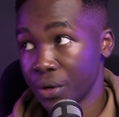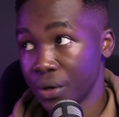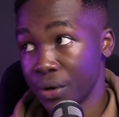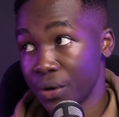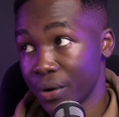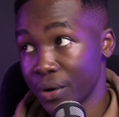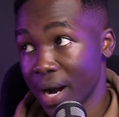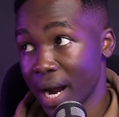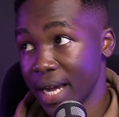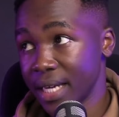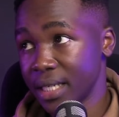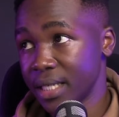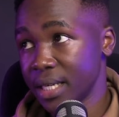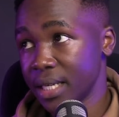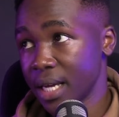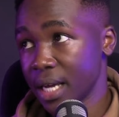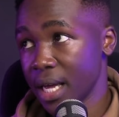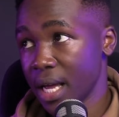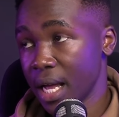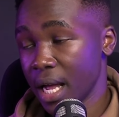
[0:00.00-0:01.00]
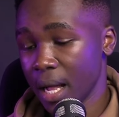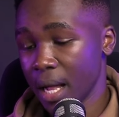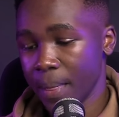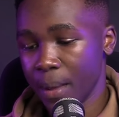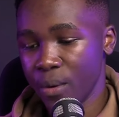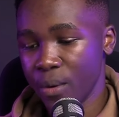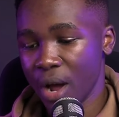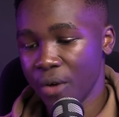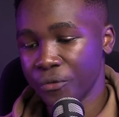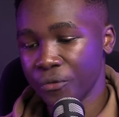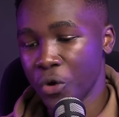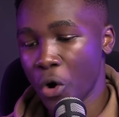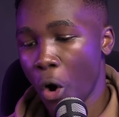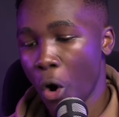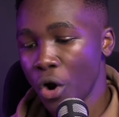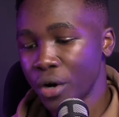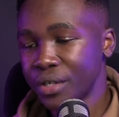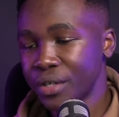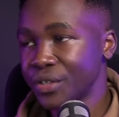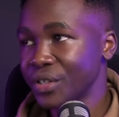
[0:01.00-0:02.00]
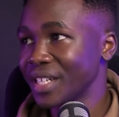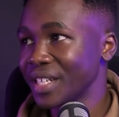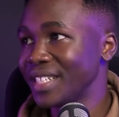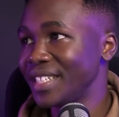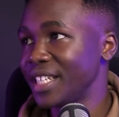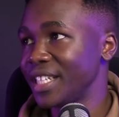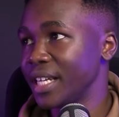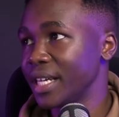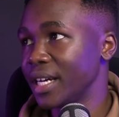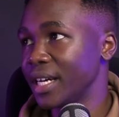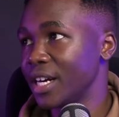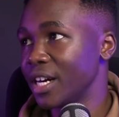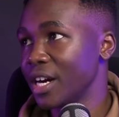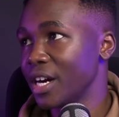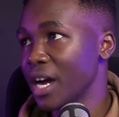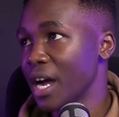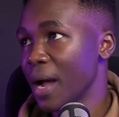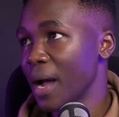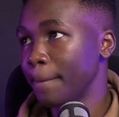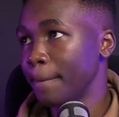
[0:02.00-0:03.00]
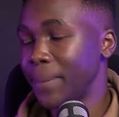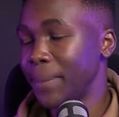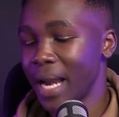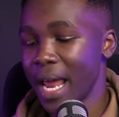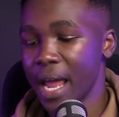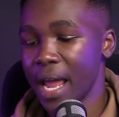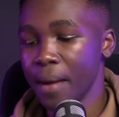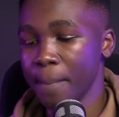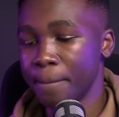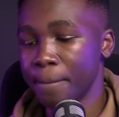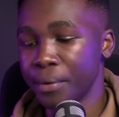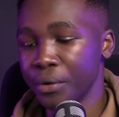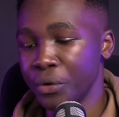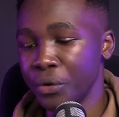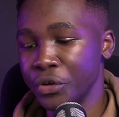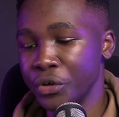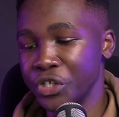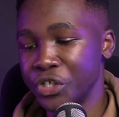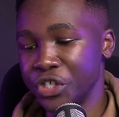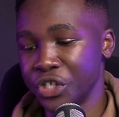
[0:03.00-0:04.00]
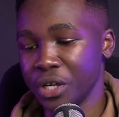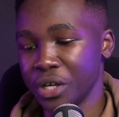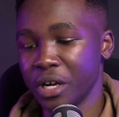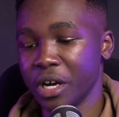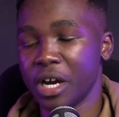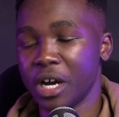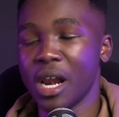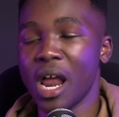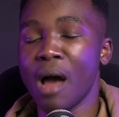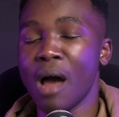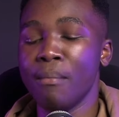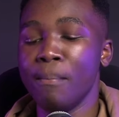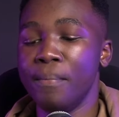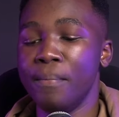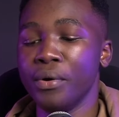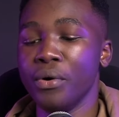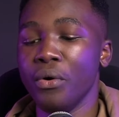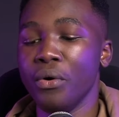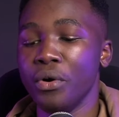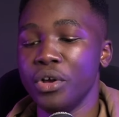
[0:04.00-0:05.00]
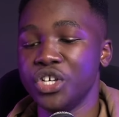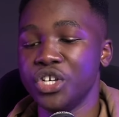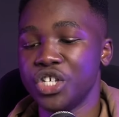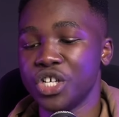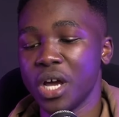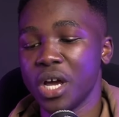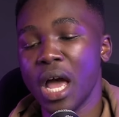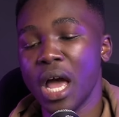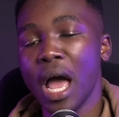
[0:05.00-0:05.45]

Right, Then we have Kortrijk playing Bruges, Club Bruges,